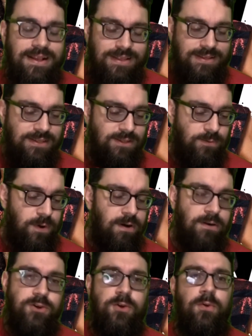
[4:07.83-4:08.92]
This is where
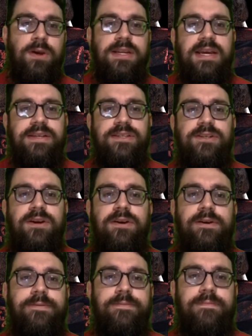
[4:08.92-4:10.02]
our story takes a turn.
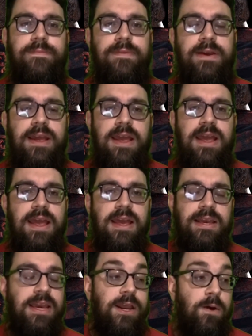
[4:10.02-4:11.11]

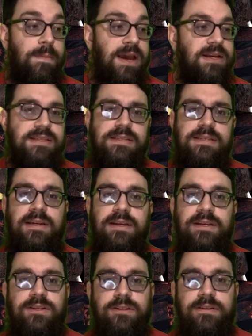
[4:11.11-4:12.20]
Kenny Omega's still
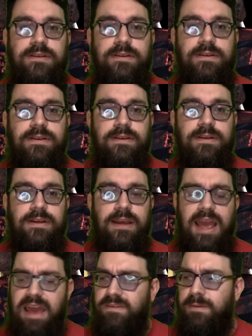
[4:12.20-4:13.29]
injured.
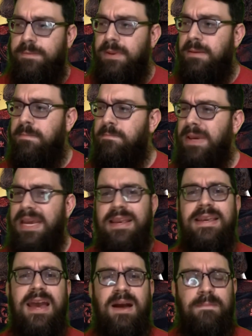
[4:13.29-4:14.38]
Having been beaten
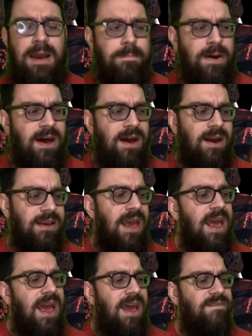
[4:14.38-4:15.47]
down by Pac,
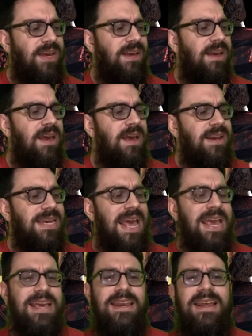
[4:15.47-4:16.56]
having
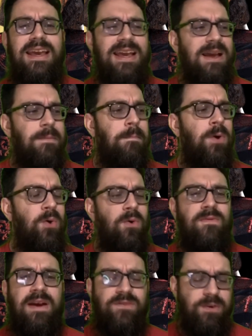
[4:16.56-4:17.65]
taken
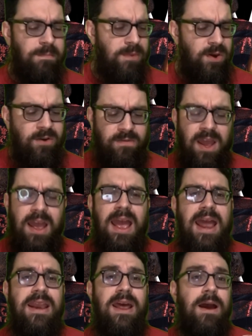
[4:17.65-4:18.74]
move after move,
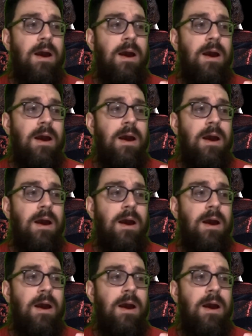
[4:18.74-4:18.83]
and